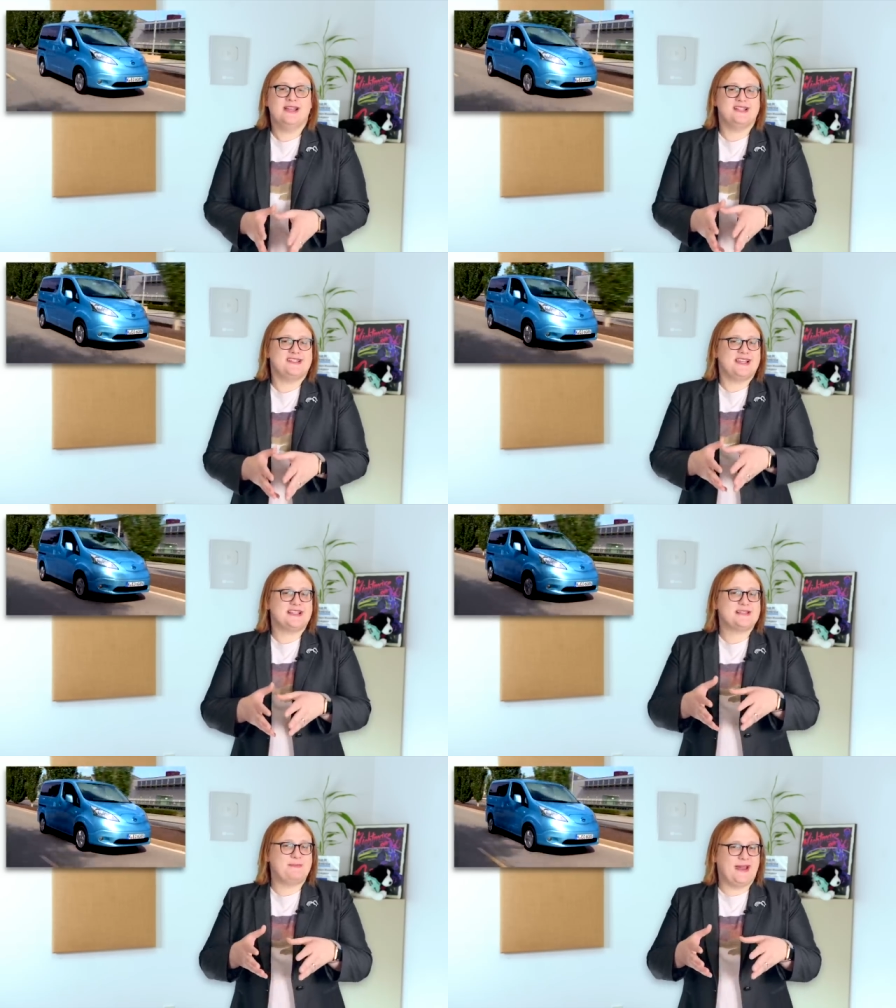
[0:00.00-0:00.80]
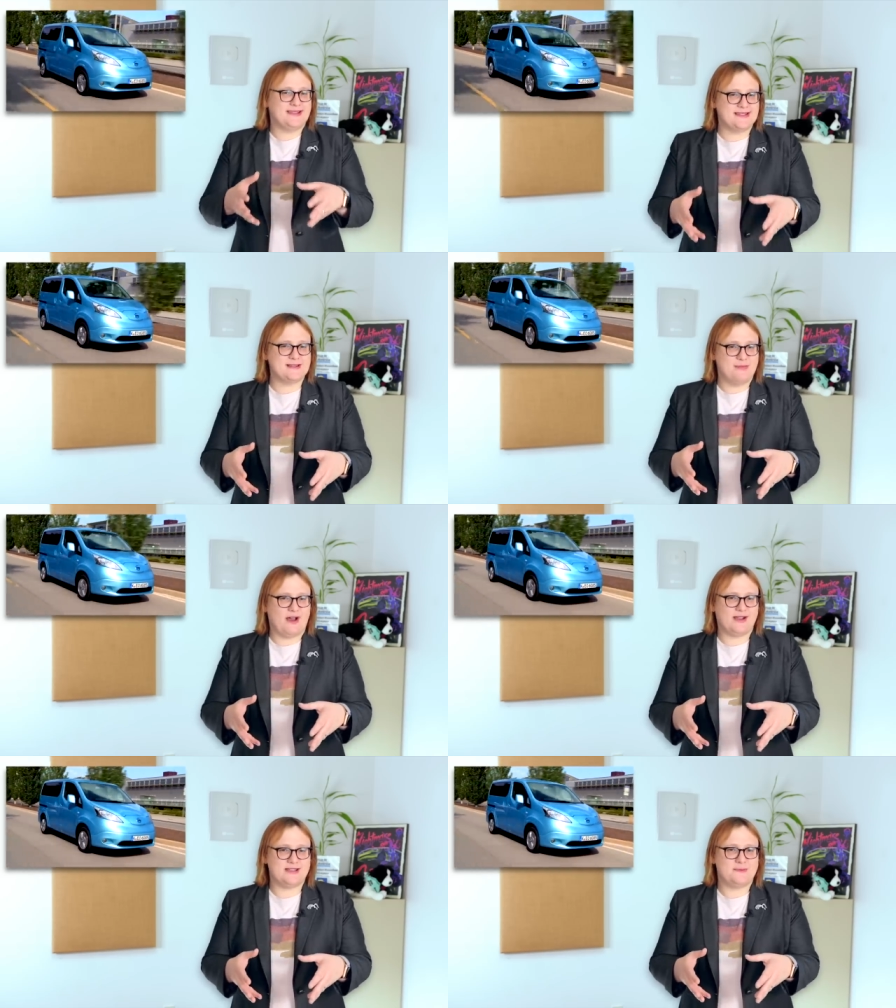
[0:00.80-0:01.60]
as it expands the
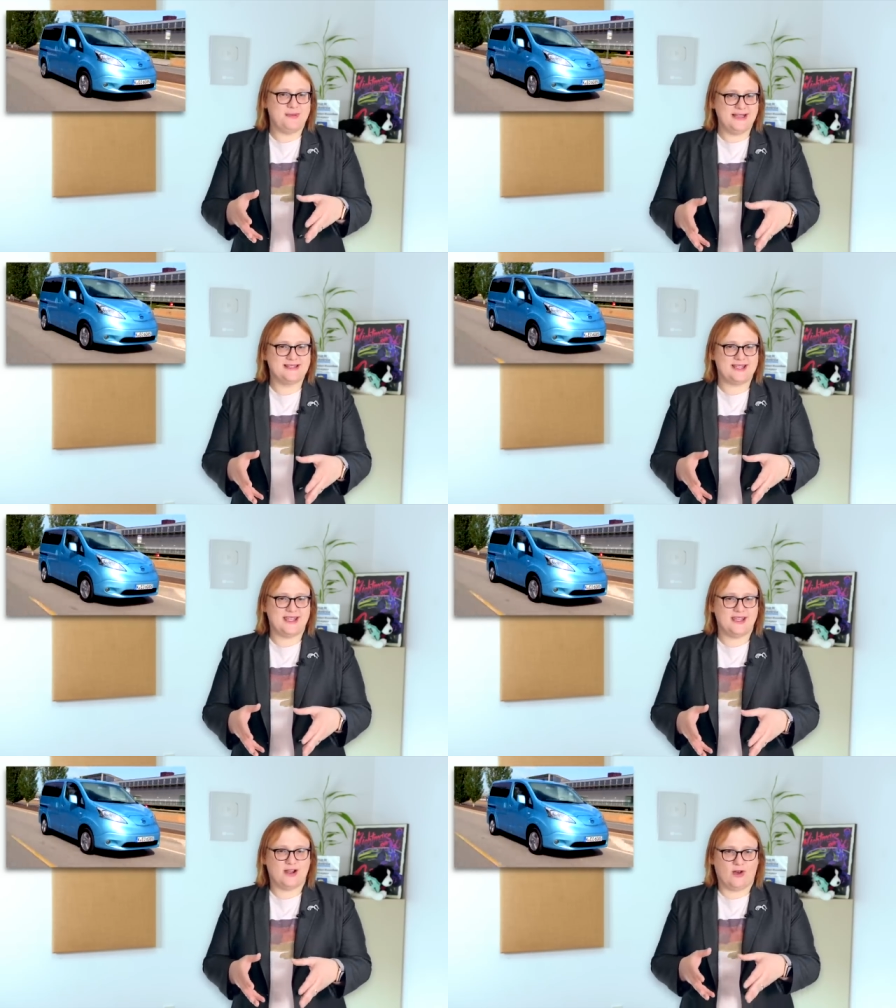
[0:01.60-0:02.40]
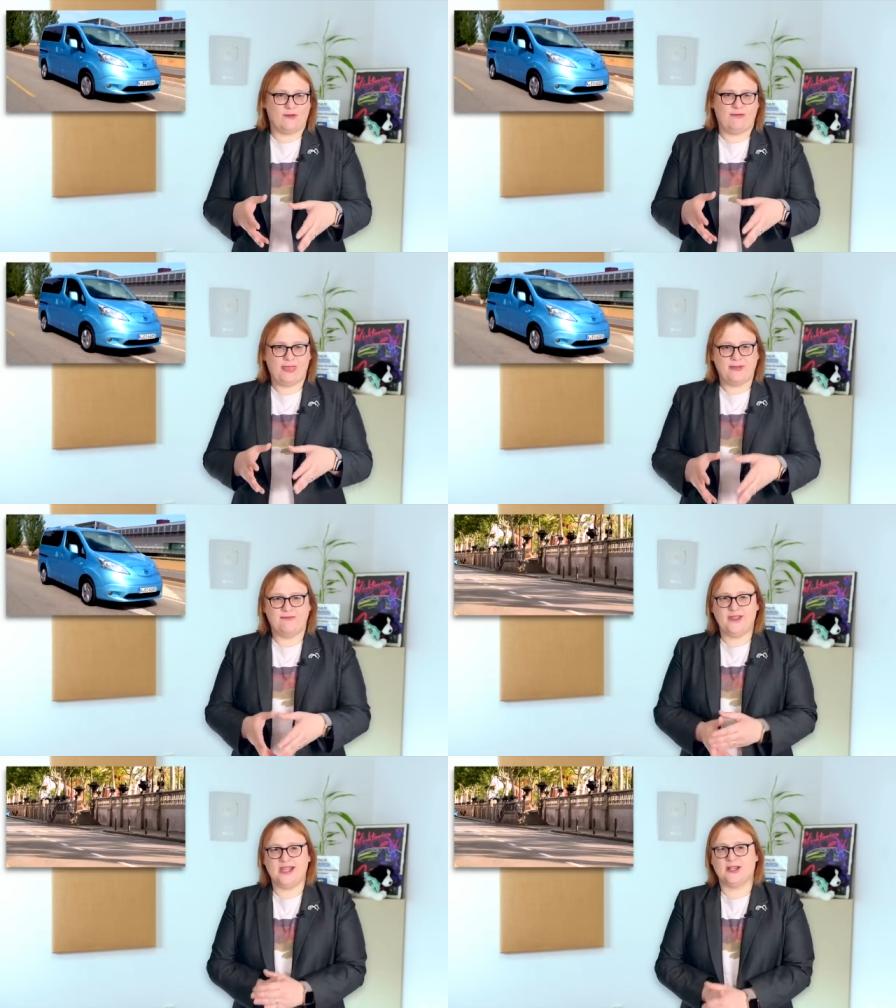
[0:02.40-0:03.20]
marketability of the
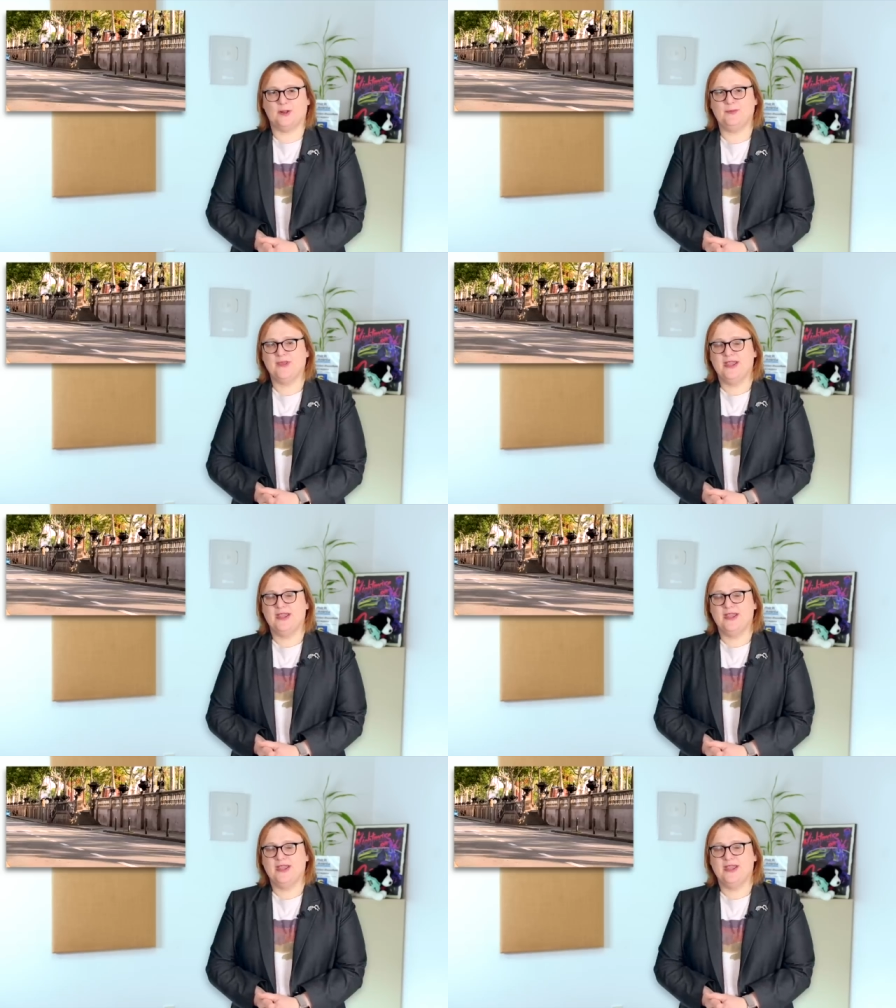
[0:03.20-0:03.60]
vehicle.